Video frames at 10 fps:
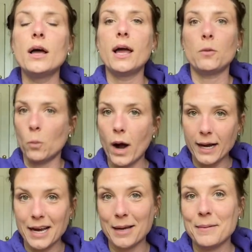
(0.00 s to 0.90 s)
and why
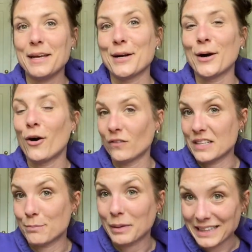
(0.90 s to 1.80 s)
I am here on
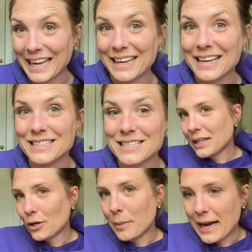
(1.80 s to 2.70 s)
this planet. A
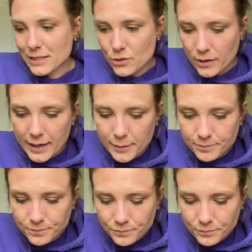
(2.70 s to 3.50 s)
little backstory.